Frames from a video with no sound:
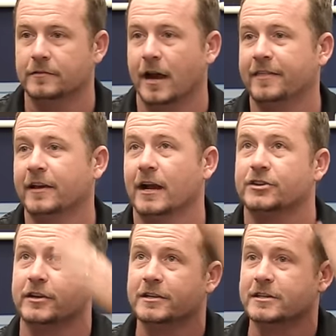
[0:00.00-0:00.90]
I think I
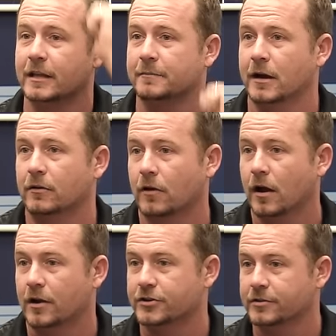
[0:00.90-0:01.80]
should insulate my
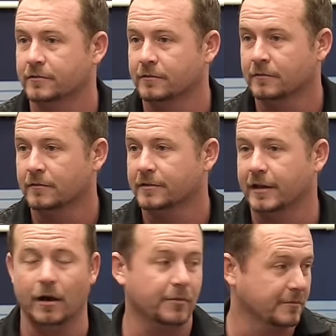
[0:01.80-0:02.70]
garage to
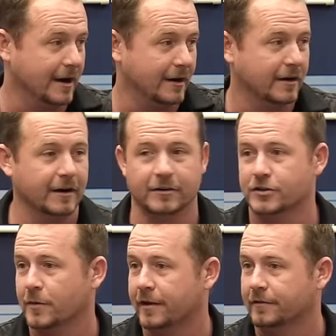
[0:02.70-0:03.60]
help with my air handler
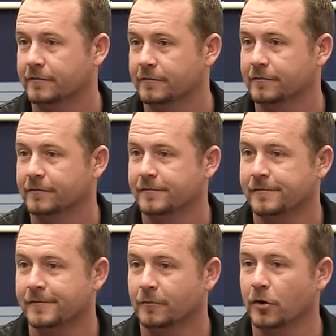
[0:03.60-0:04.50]
sweating.
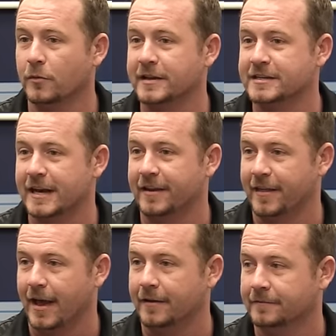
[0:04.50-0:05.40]
What do we say to
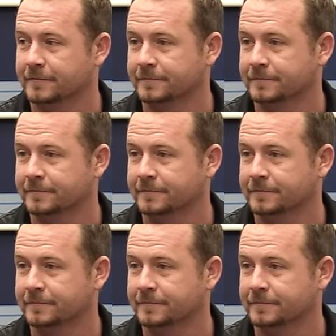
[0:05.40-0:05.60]
that?